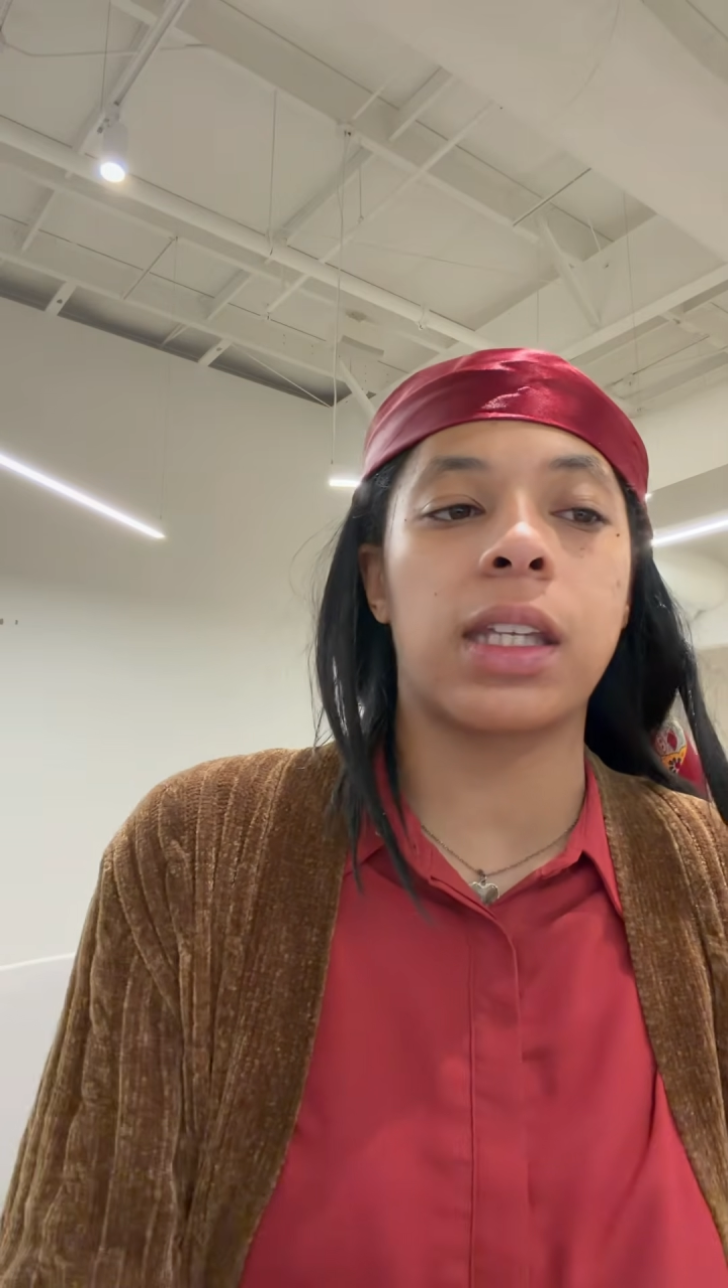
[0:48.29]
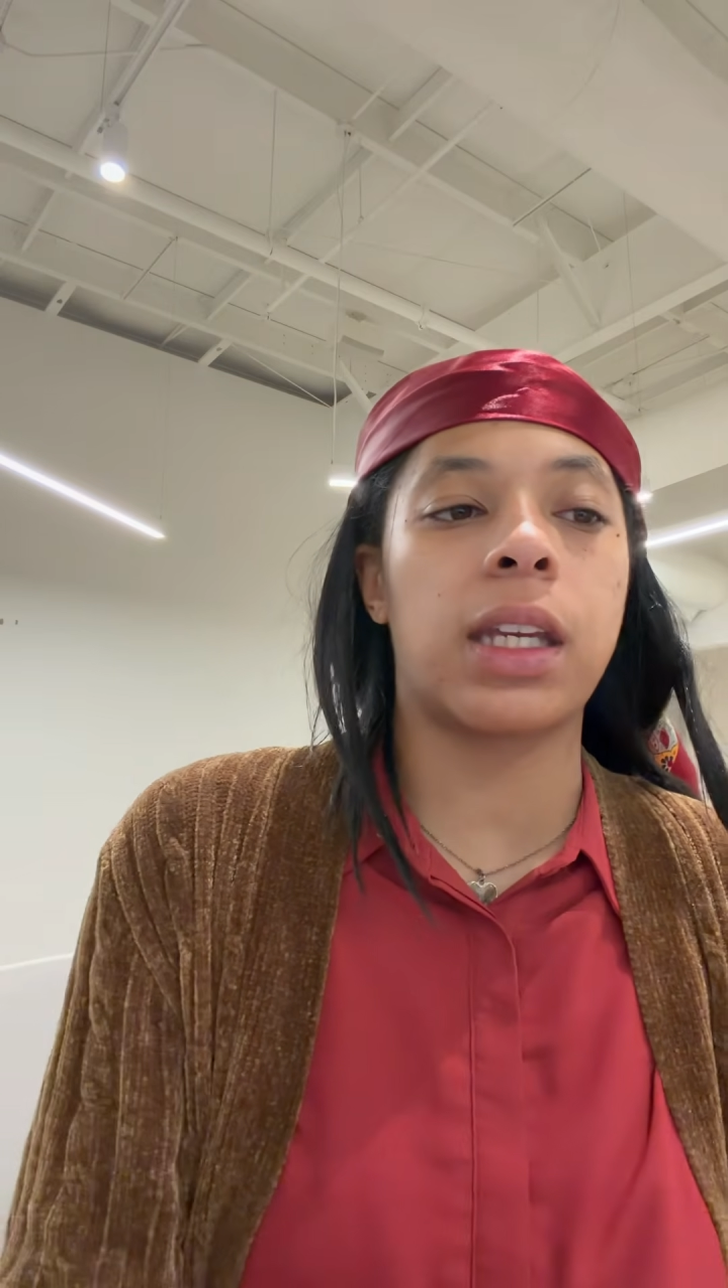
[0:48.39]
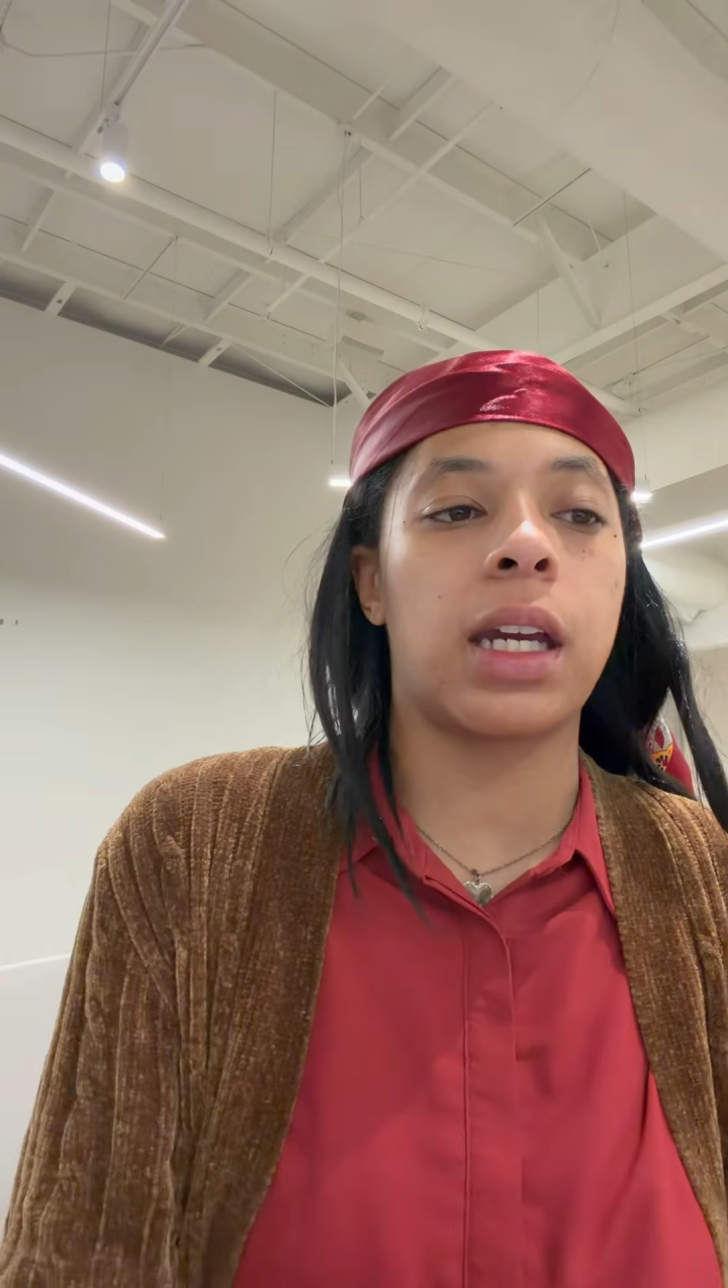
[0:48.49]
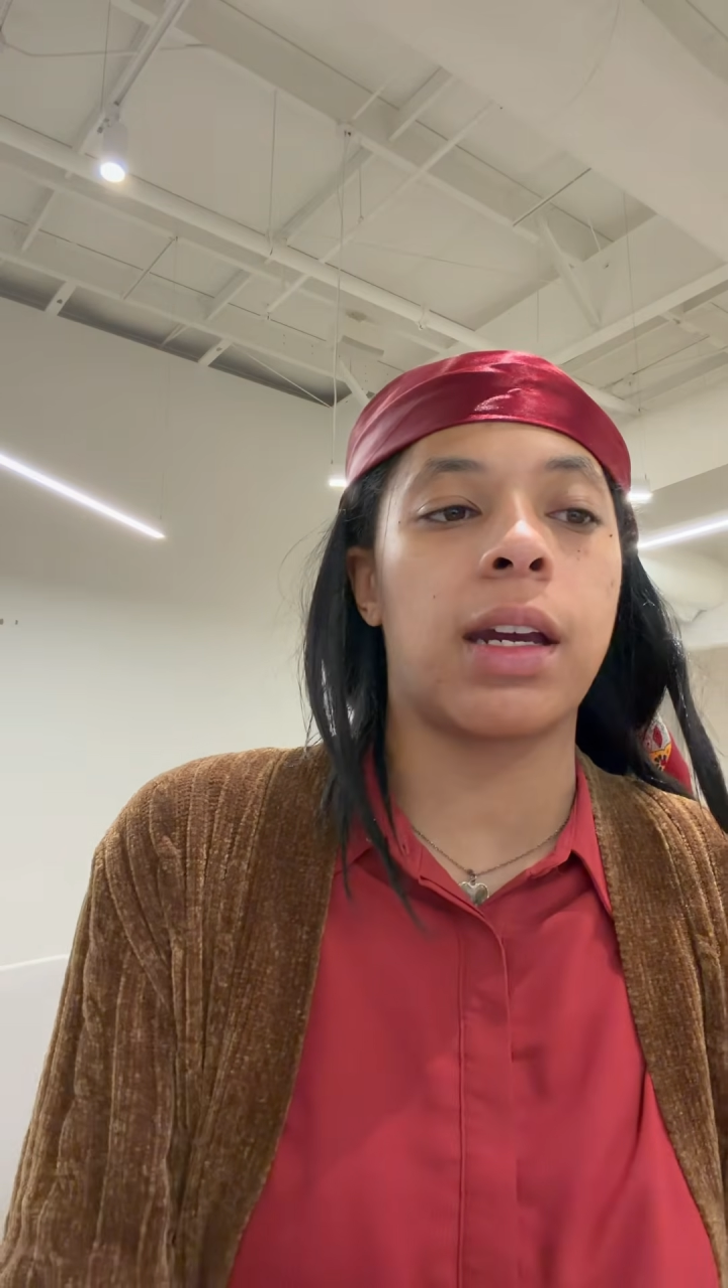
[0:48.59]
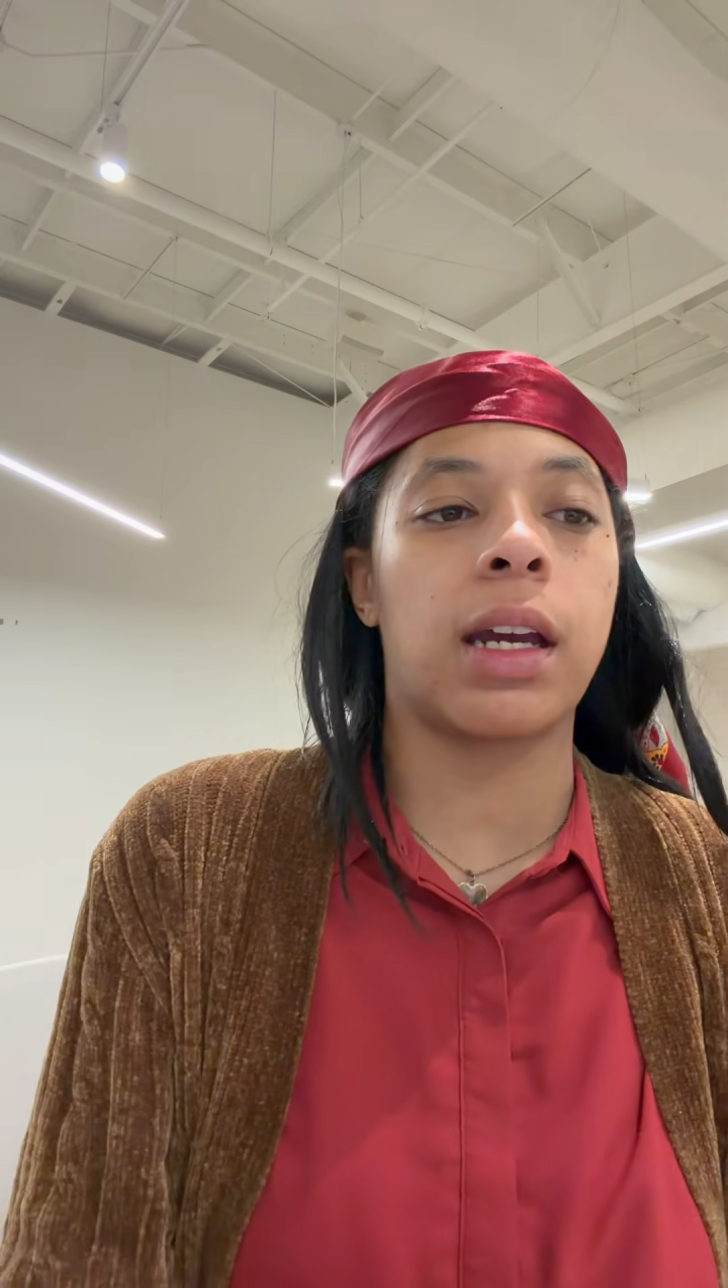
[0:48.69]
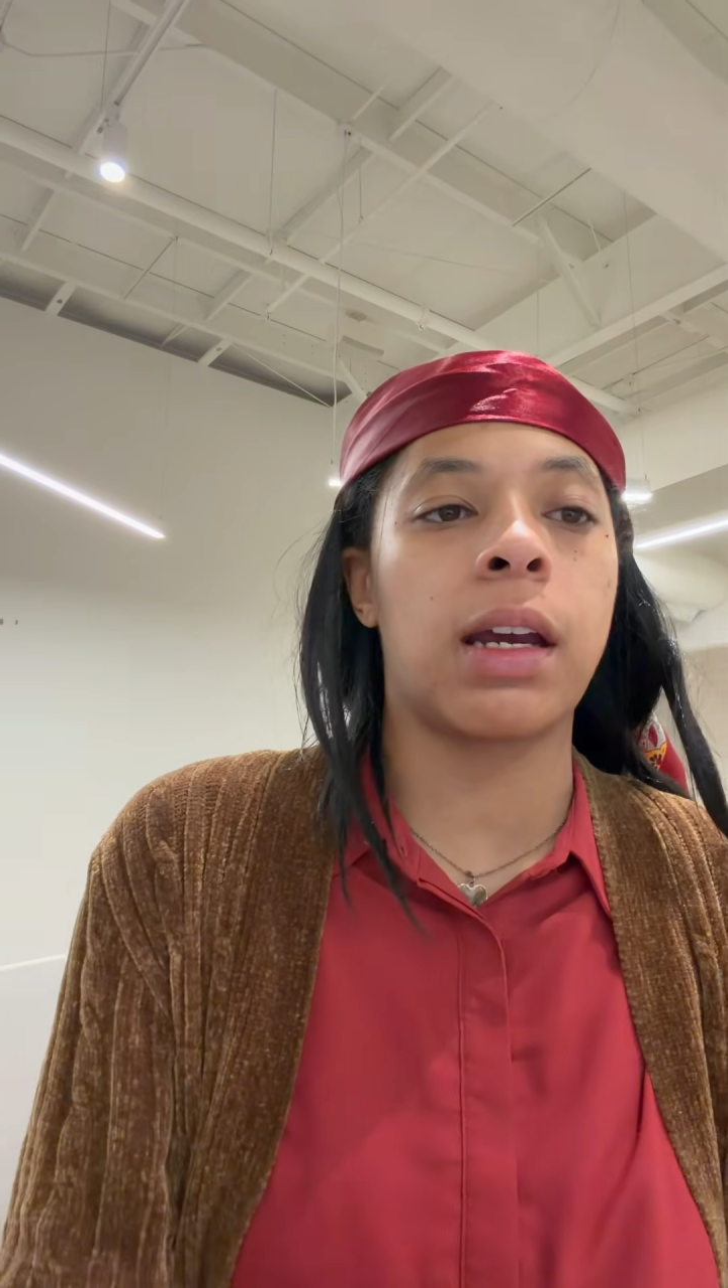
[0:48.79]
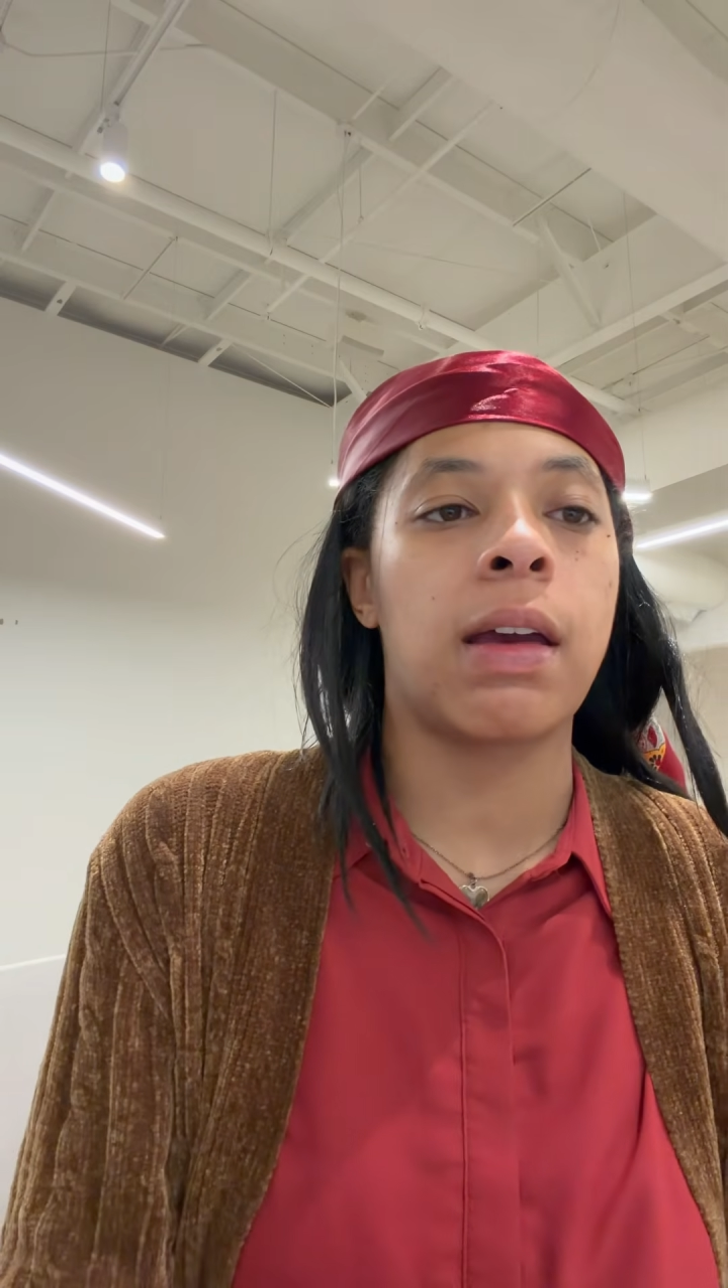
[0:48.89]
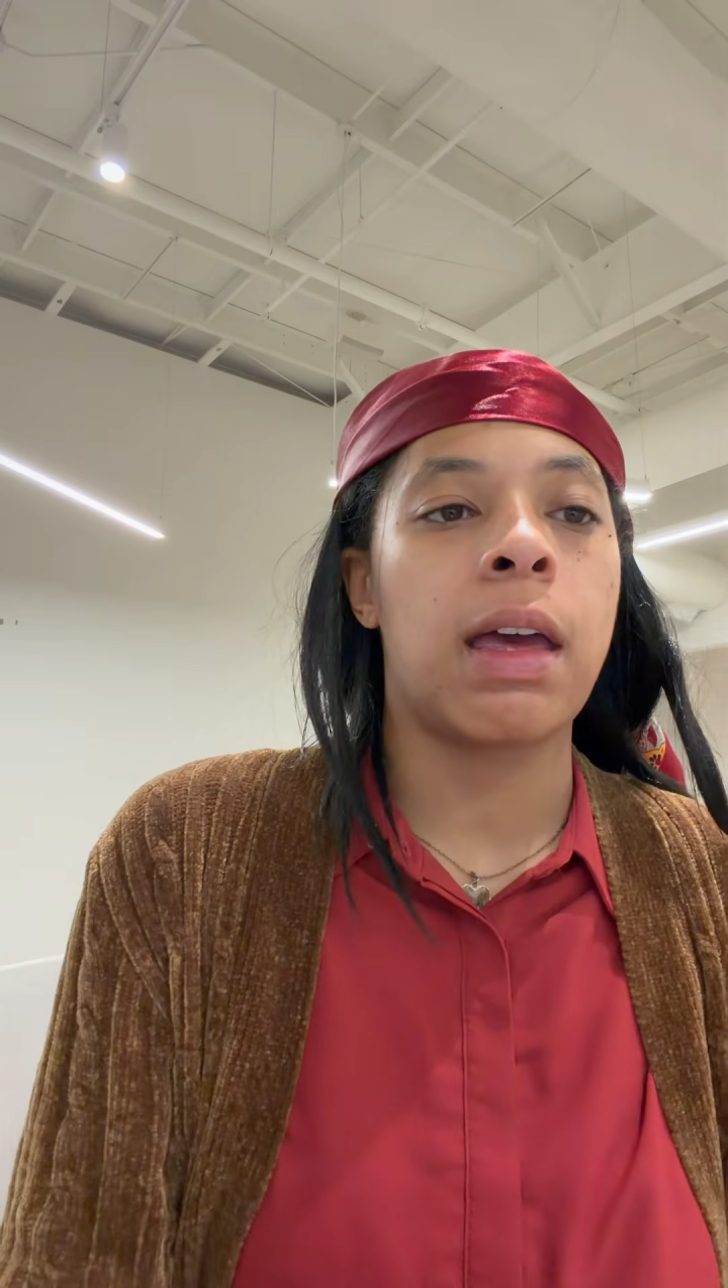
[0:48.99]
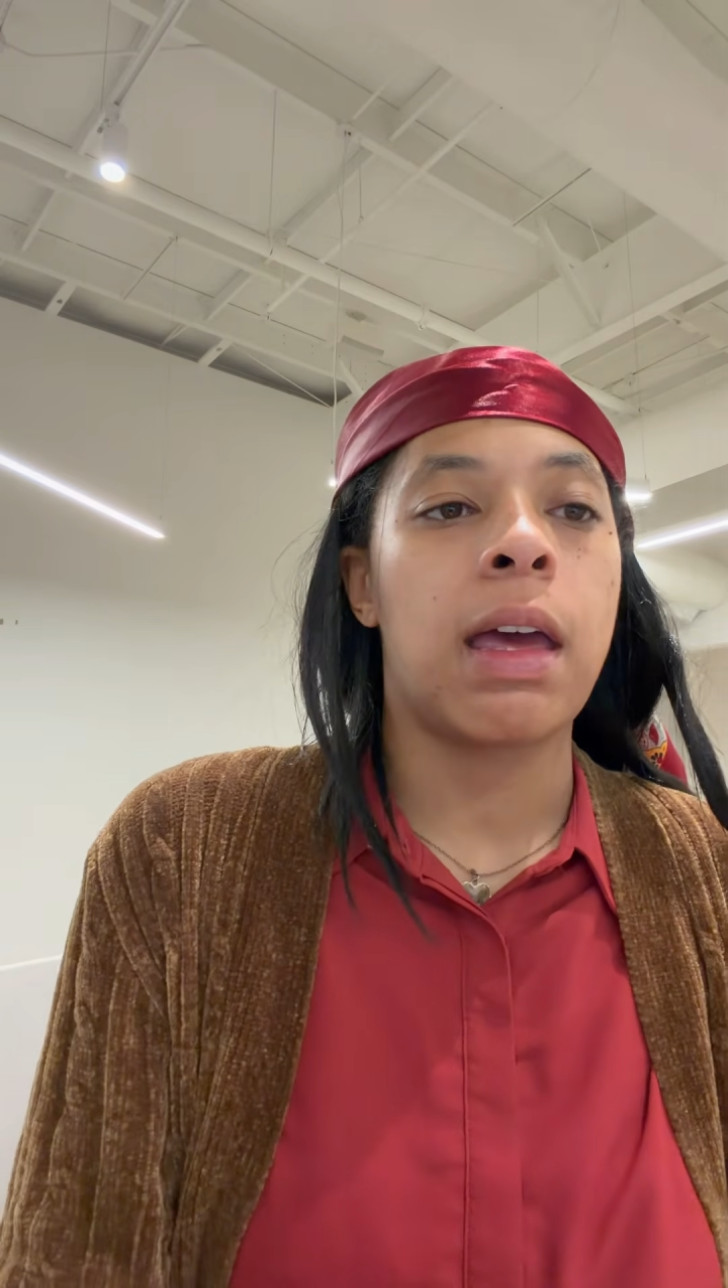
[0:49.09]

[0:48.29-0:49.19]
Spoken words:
in there.